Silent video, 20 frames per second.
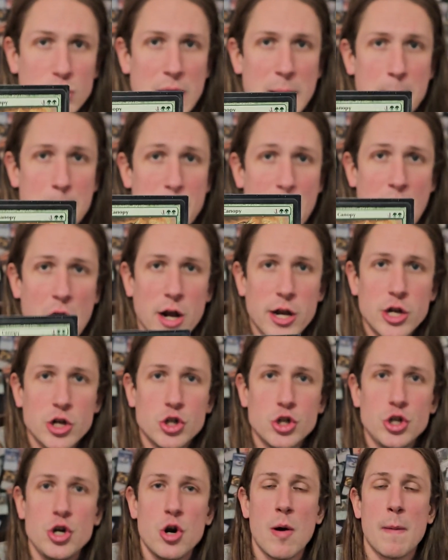can
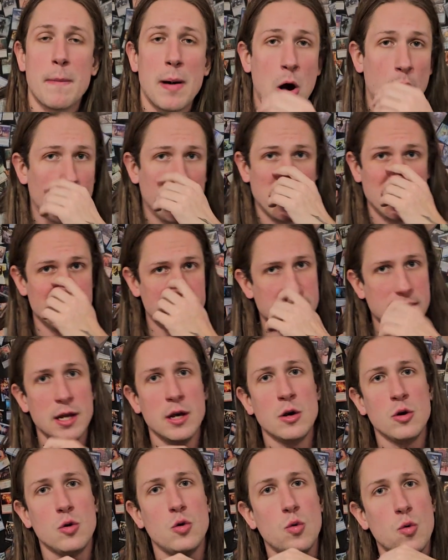punish your opponents
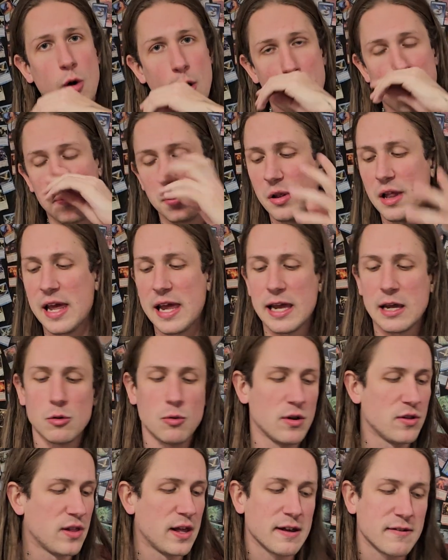who are playing
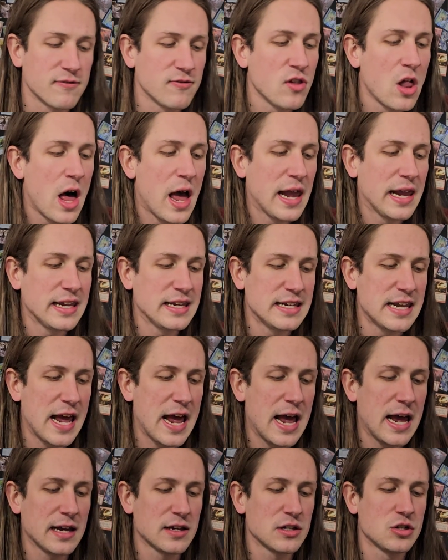with like flying
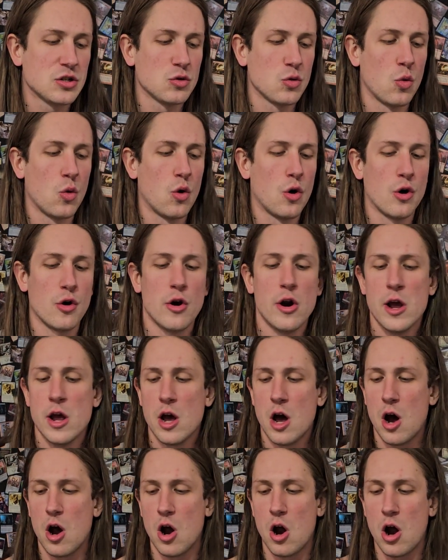decks or
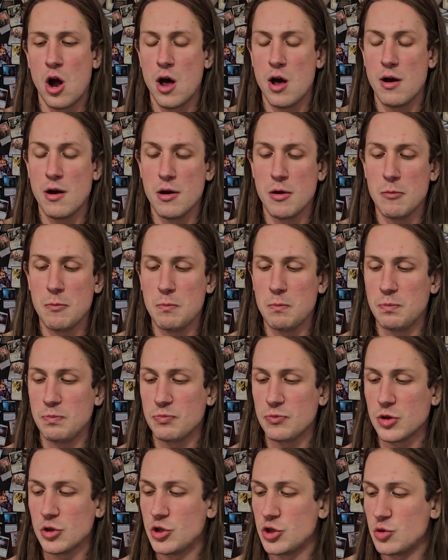
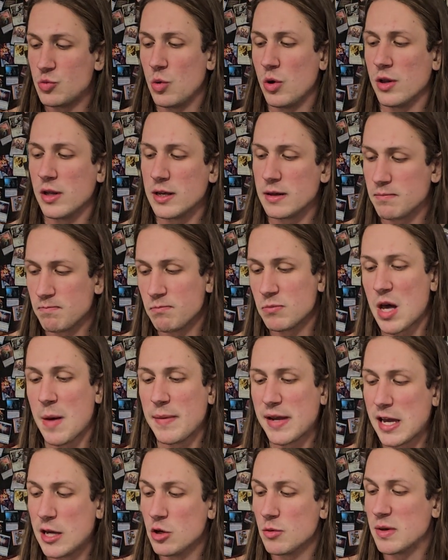just really
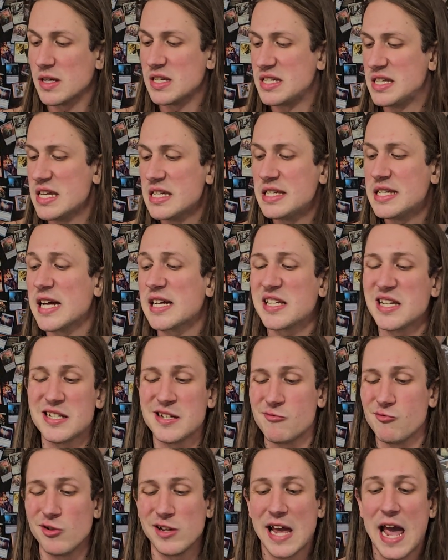coming at you, because this deck
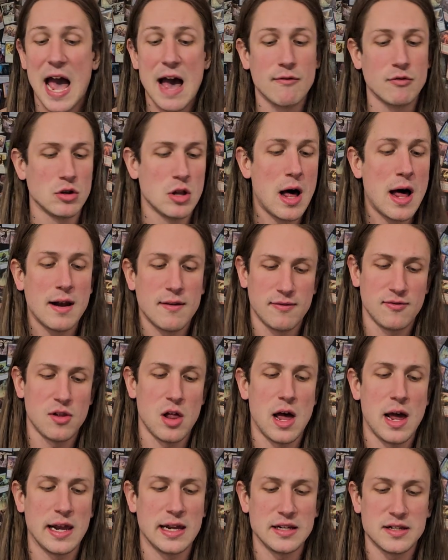doesn't really have a lot of
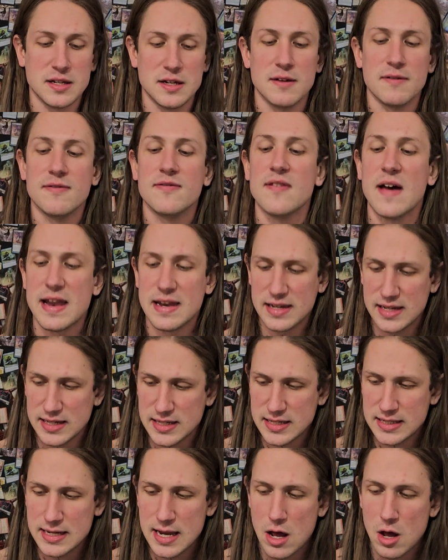flying to defend
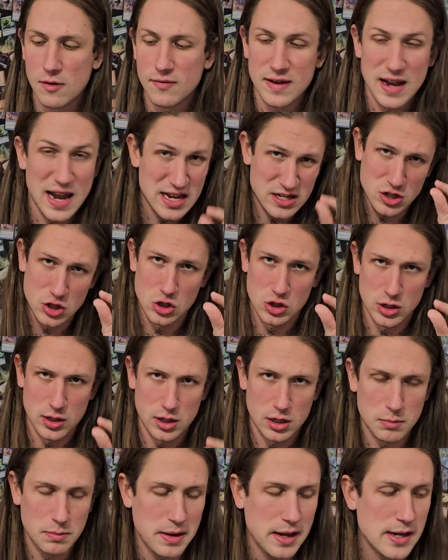itself. It has a
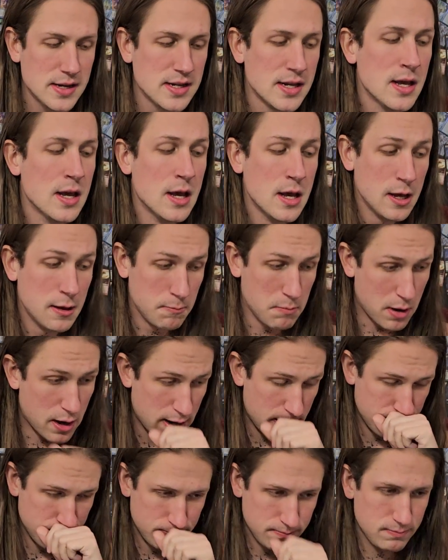little bit,
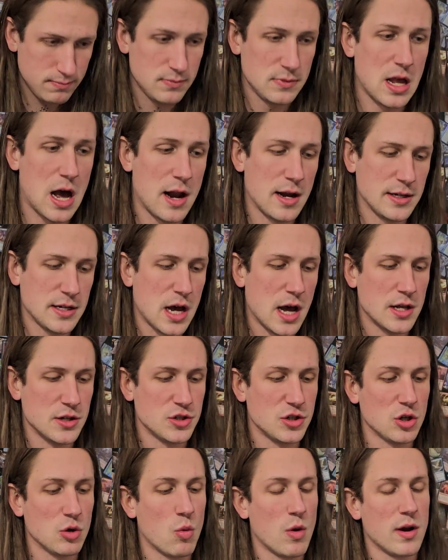but not a ton.
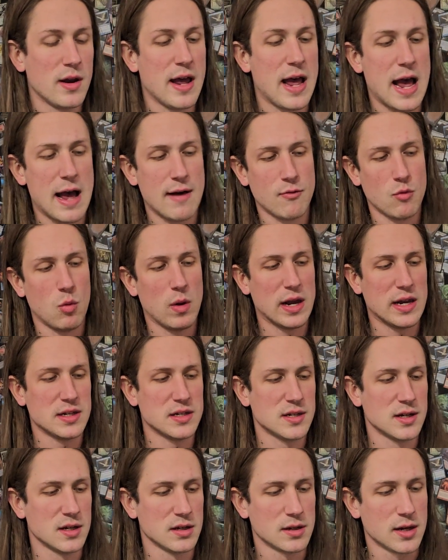So you want to have a way
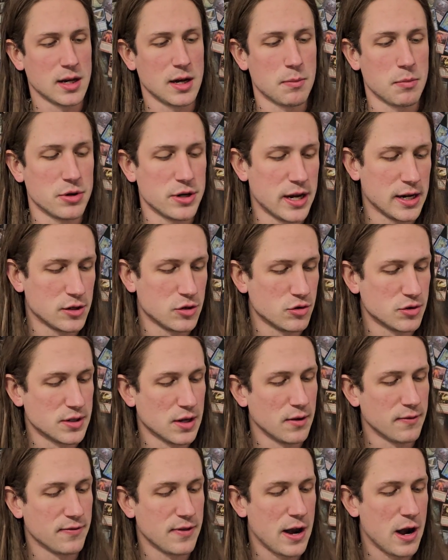to kind of protect
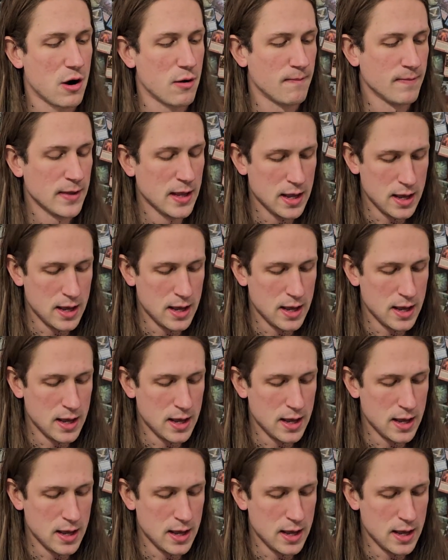yourself there.